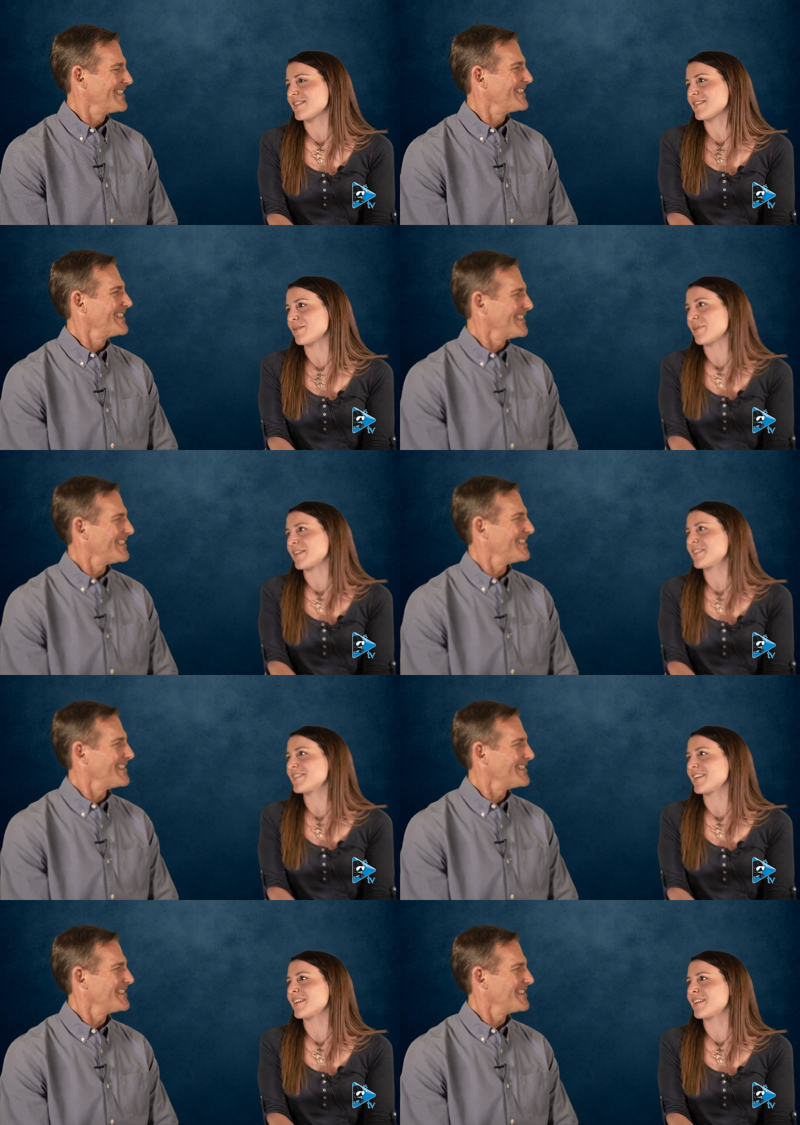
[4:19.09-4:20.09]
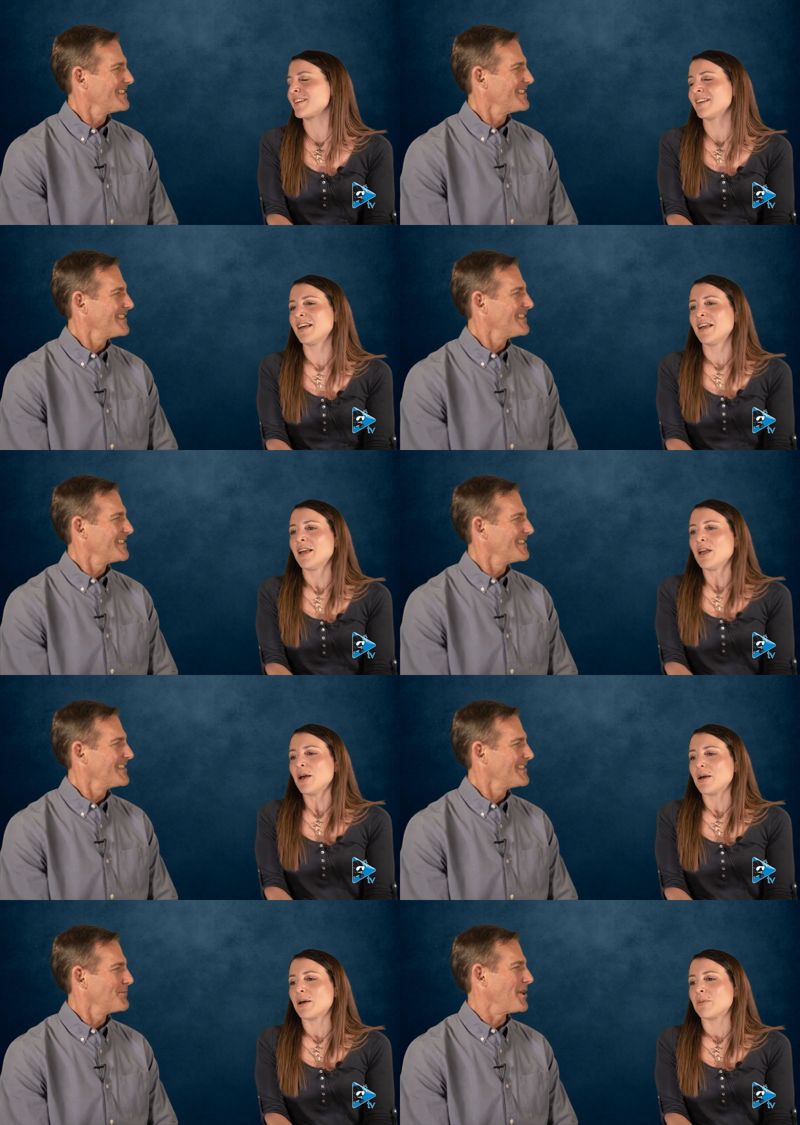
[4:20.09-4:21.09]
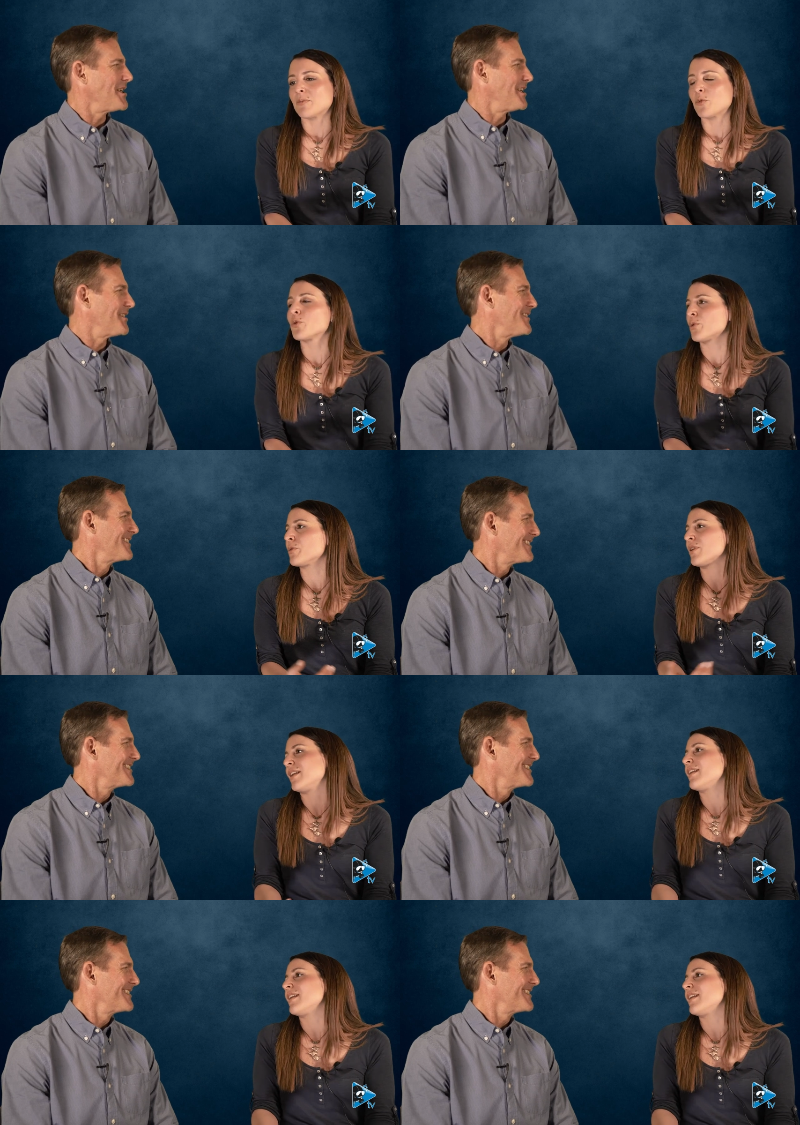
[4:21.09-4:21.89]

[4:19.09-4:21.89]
Speaker 1: yes, but. Uh, um, but we, we,